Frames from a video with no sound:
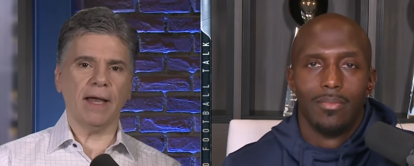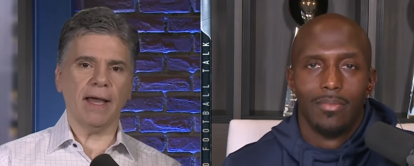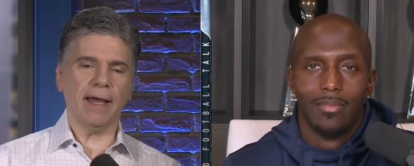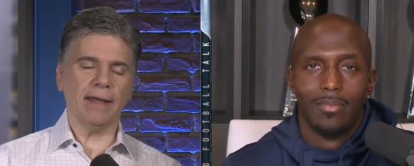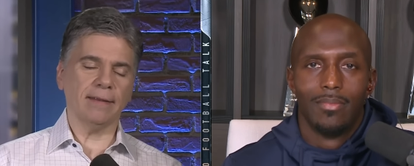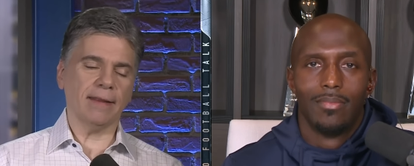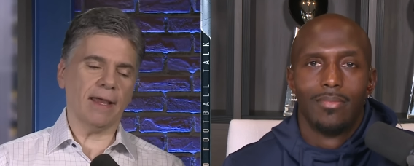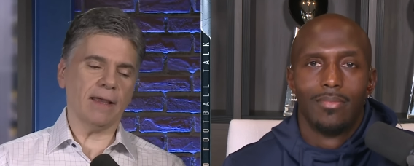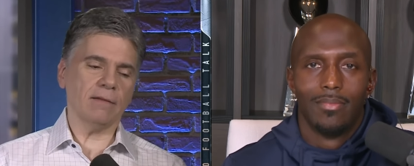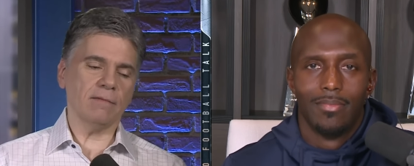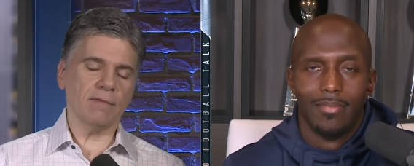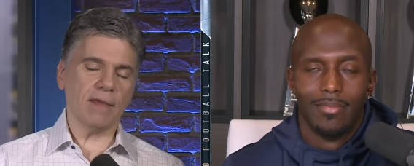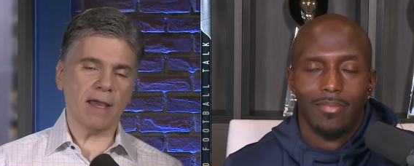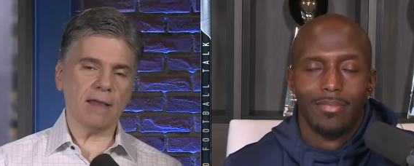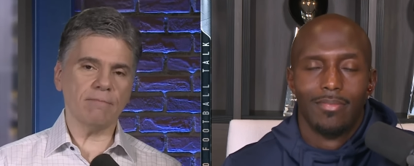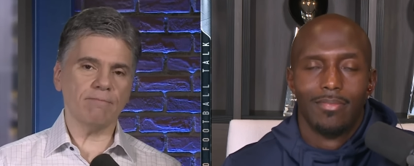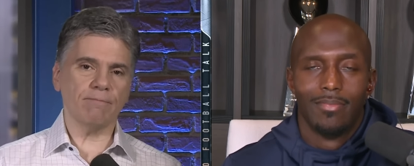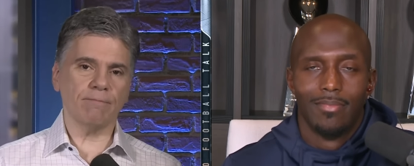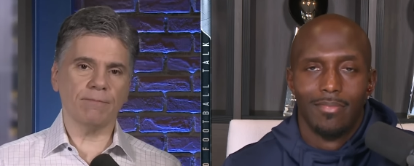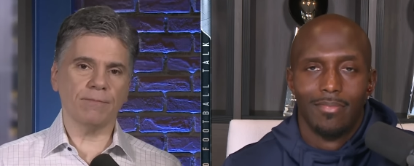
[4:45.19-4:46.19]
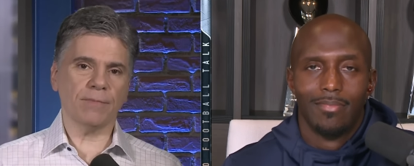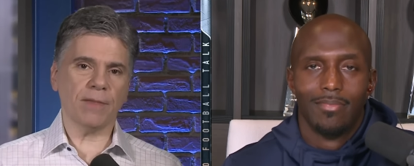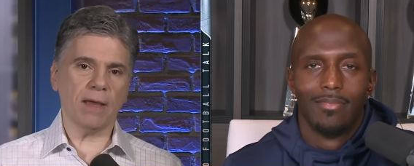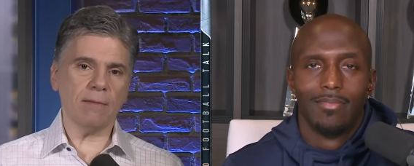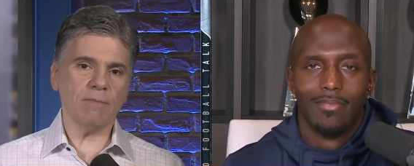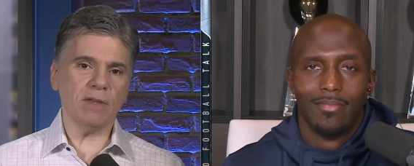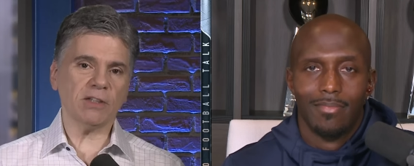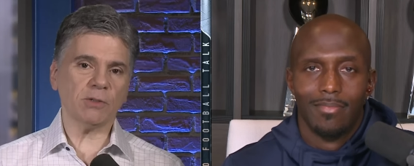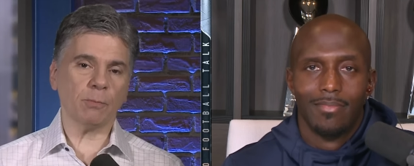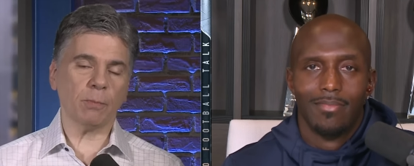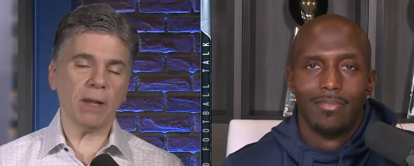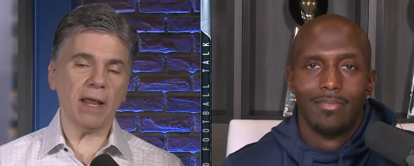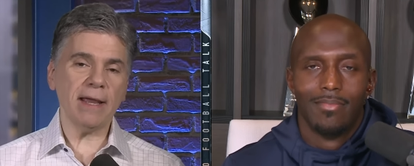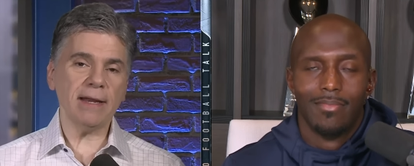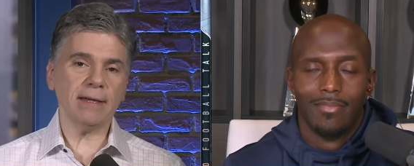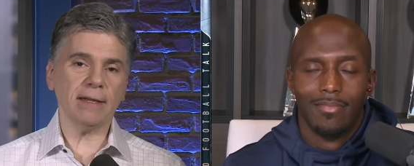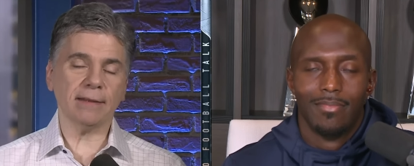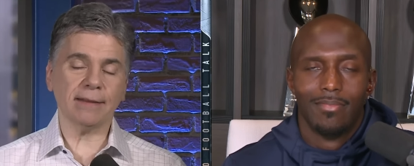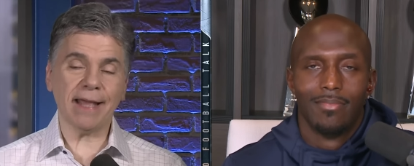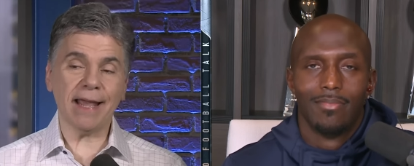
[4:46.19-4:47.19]
Speaker 1: And they they they
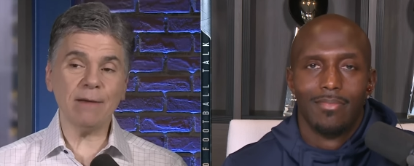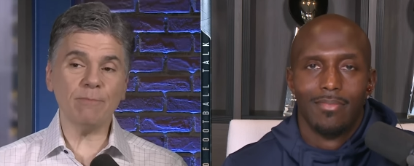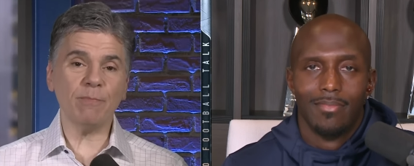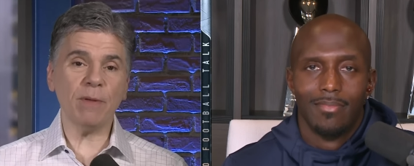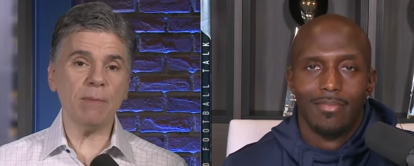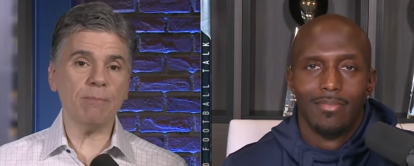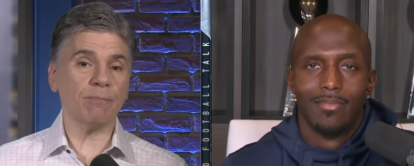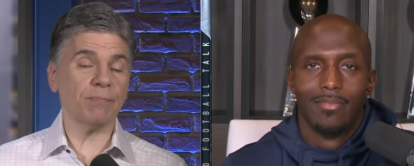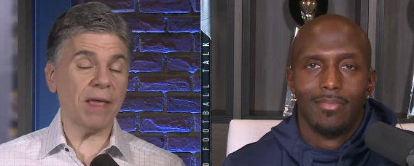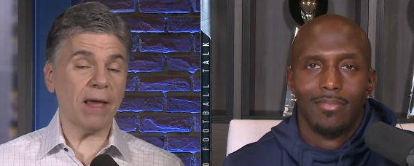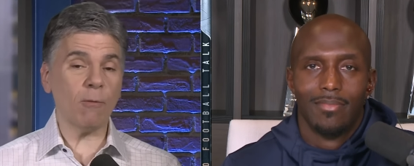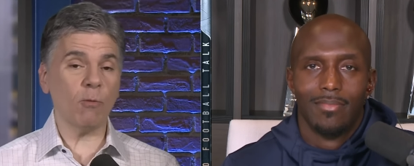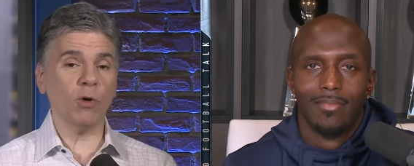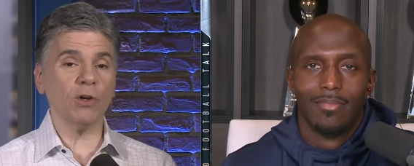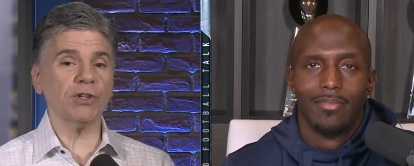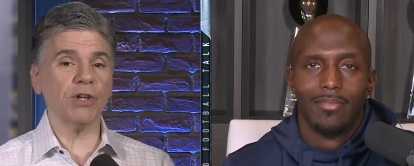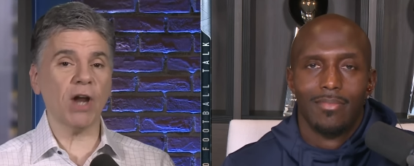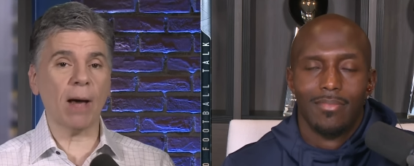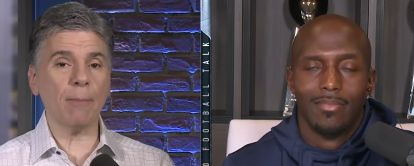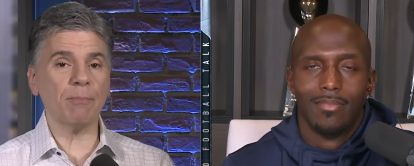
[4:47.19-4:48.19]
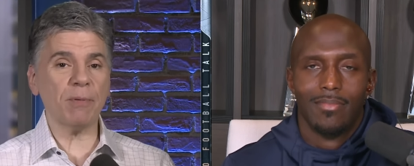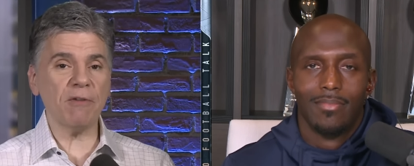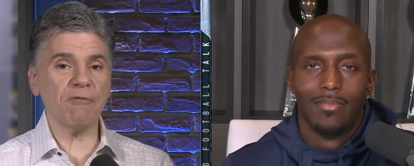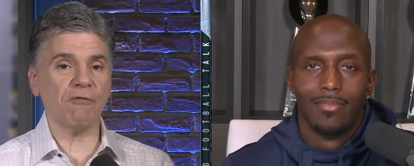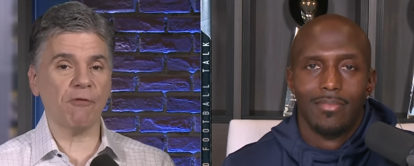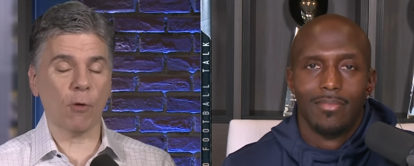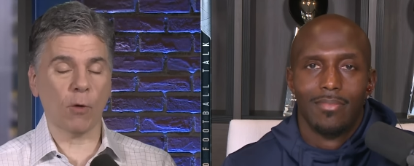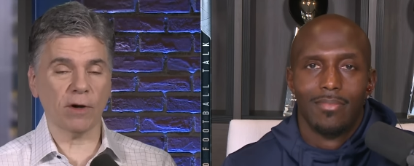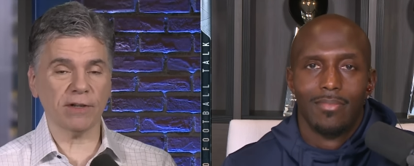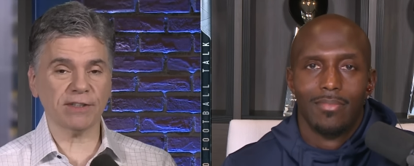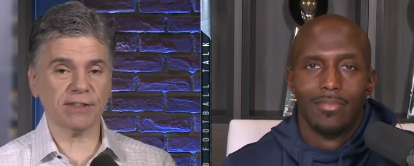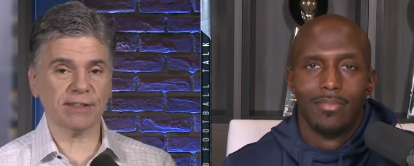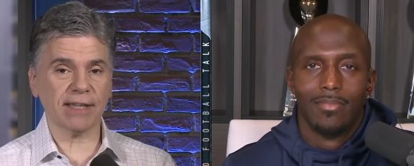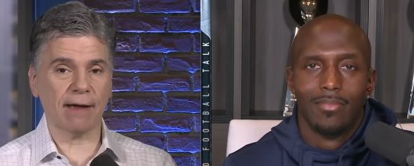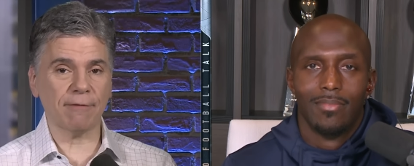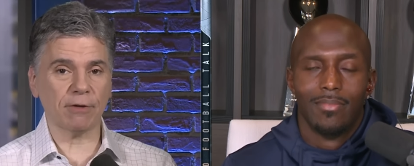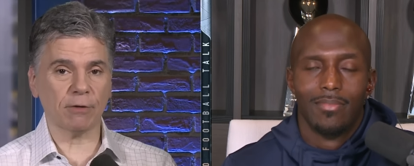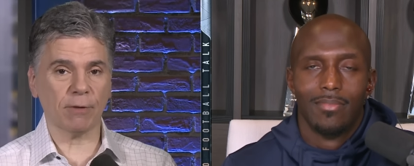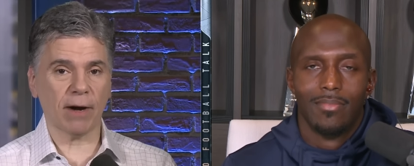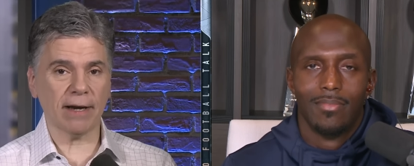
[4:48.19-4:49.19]
misplayed it. They'd be they would not be four and
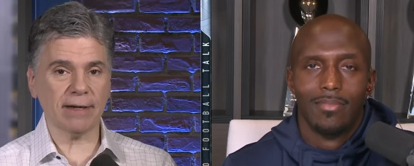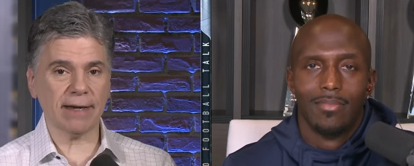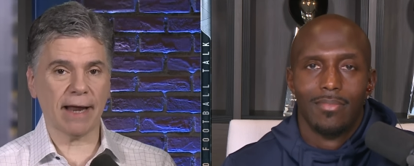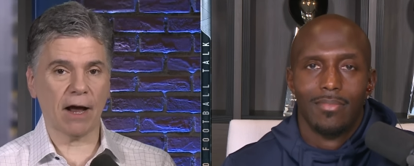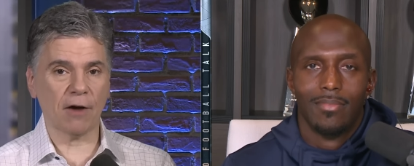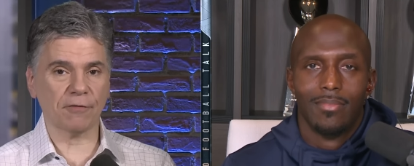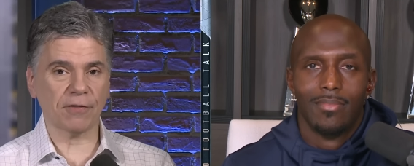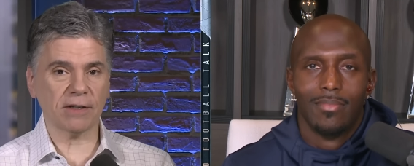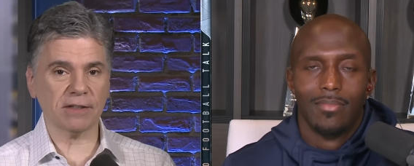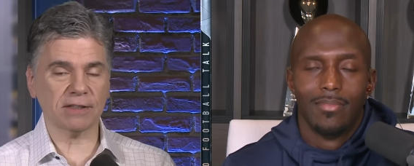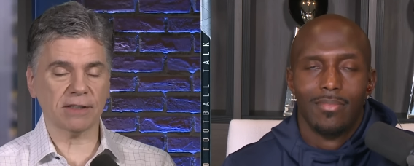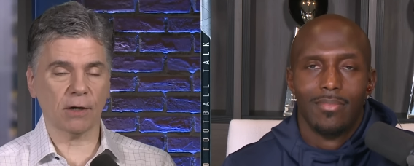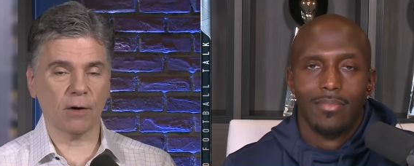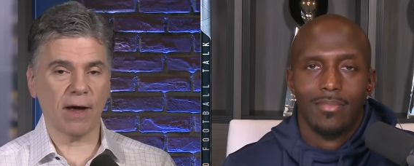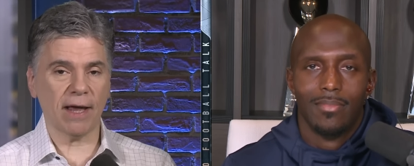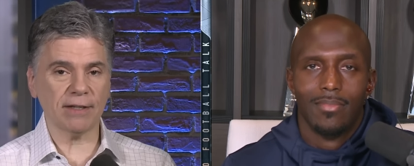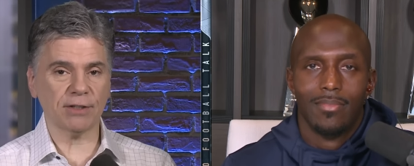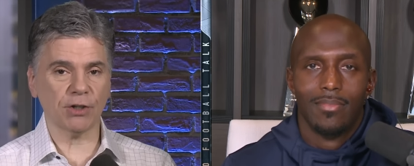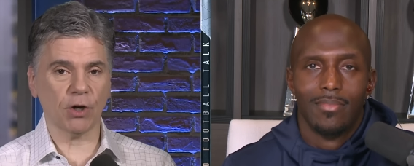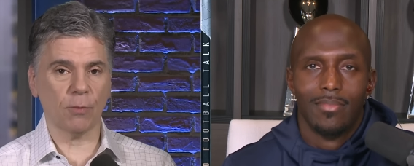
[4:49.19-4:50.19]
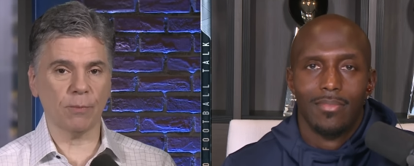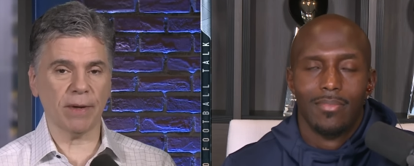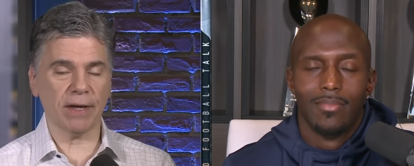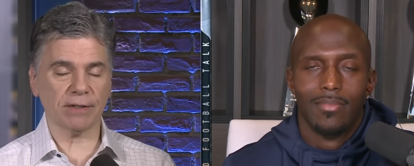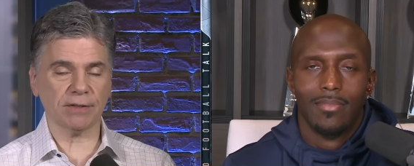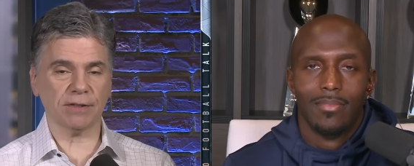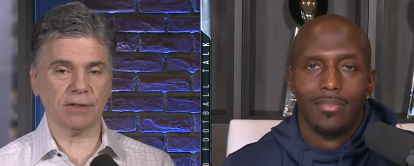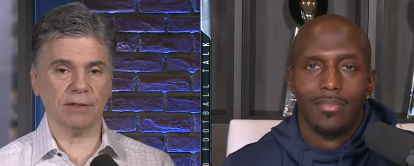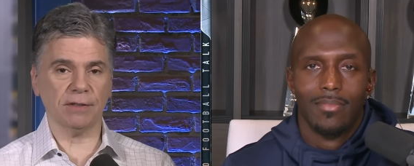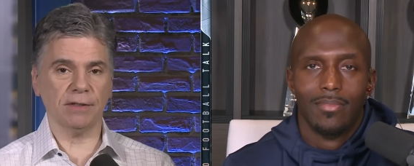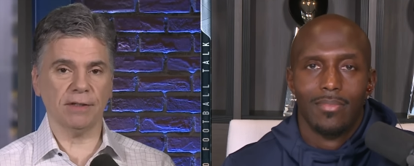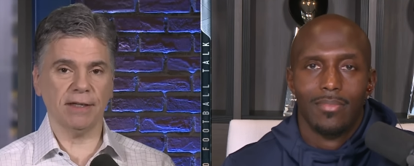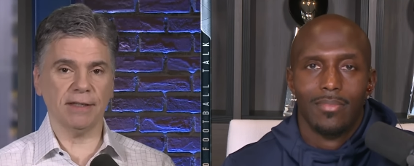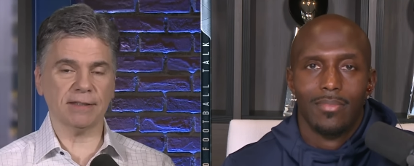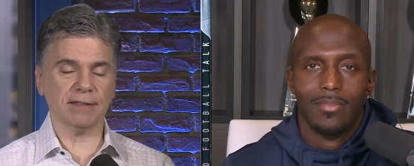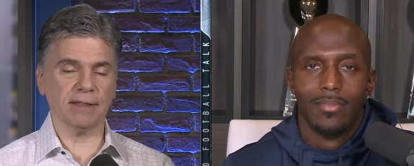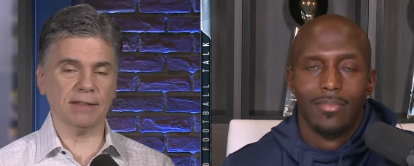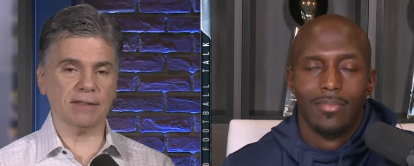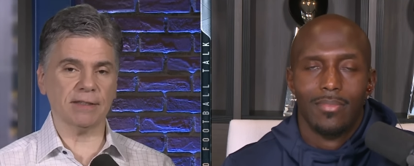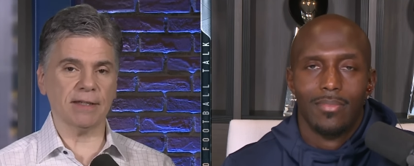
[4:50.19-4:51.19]
seven right now if they still had Joe Mixon in
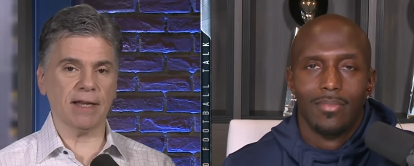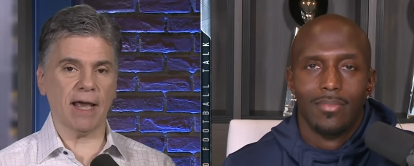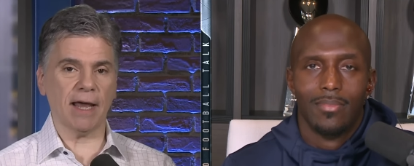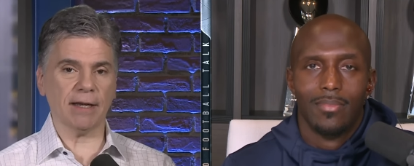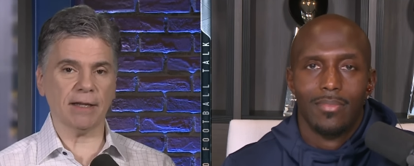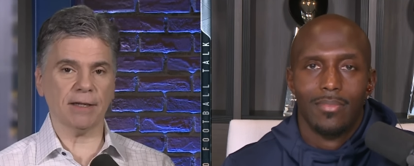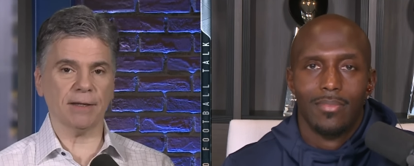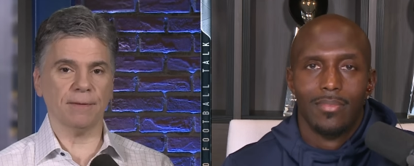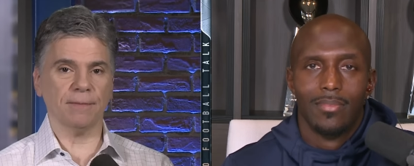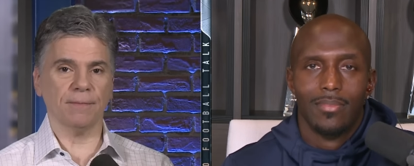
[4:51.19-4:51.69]
Cincinnati.